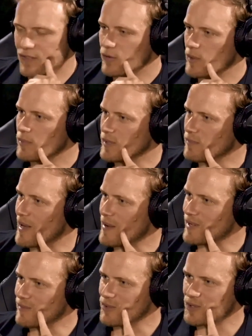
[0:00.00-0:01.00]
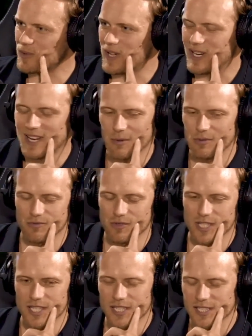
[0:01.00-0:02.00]
where I played Batman and Bruce Wayne, and it was
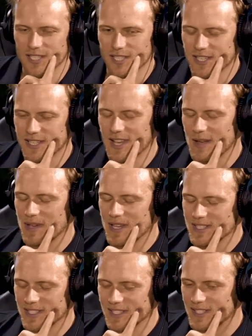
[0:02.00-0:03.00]
ridiculously amazing.